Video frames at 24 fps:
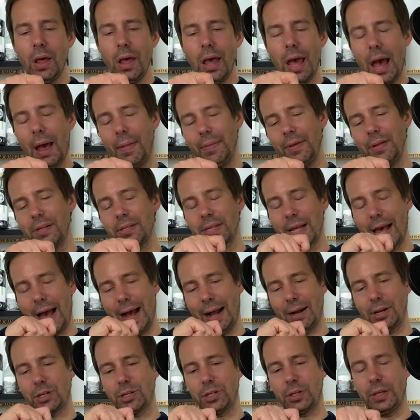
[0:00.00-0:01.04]
And this
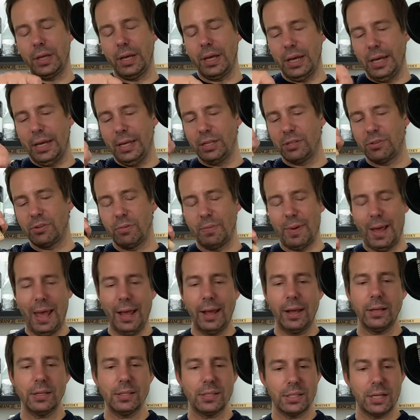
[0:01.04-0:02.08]
actually is from
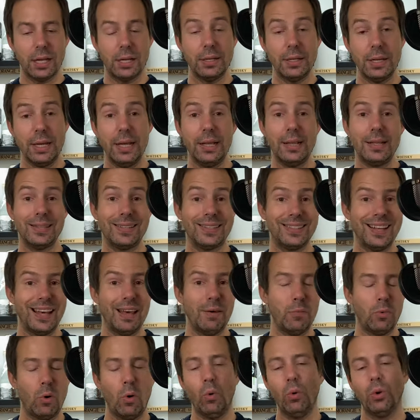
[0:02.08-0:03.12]
Angus Dundee, the
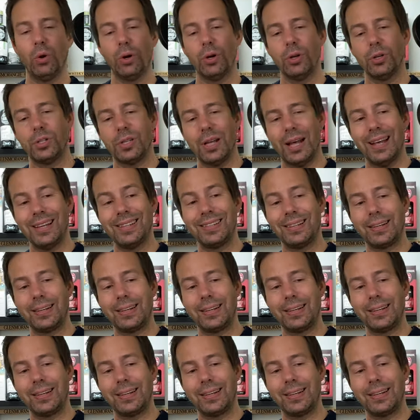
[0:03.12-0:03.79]
same owners as